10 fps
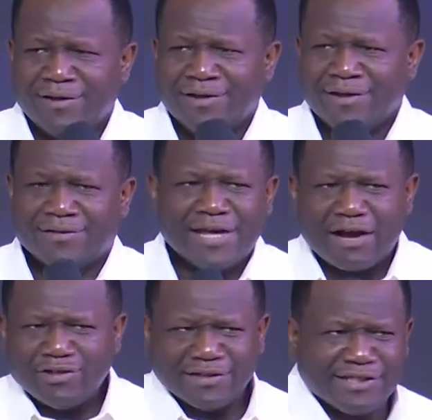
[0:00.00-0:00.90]
You see how
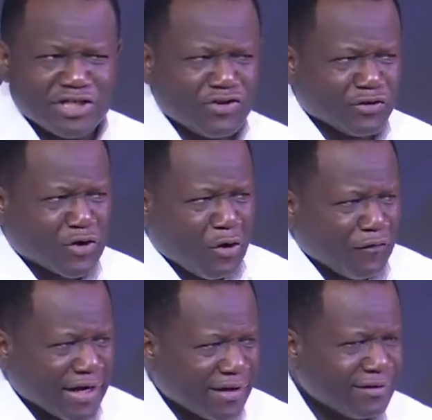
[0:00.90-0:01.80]
they're teaching us
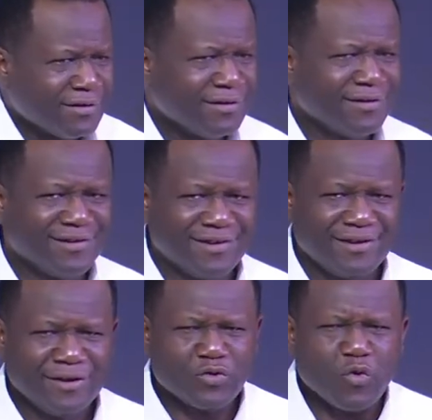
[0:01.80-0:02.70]
covenant.
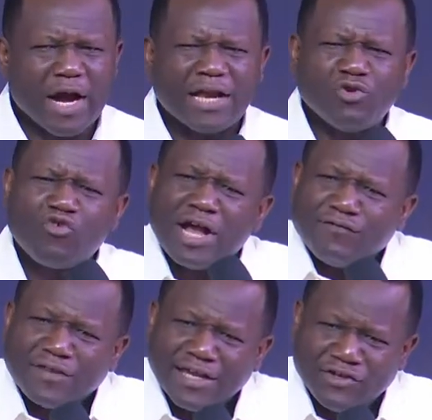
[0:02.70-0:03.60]
So we can look
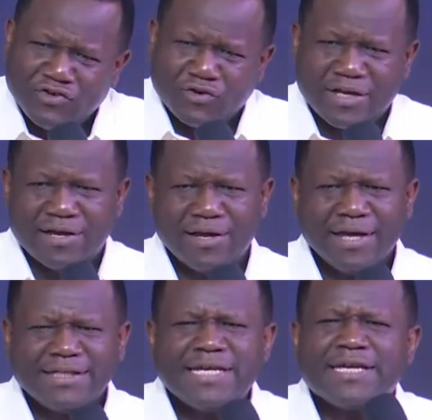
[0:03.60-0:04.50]
after each other.
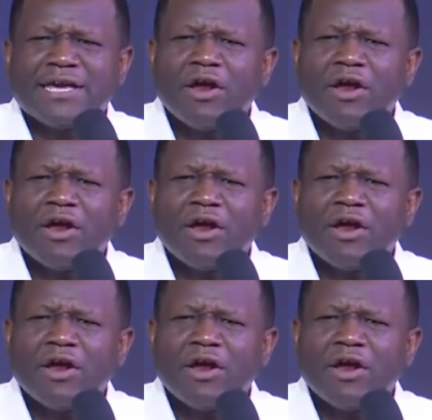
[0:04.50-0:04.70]
Take care.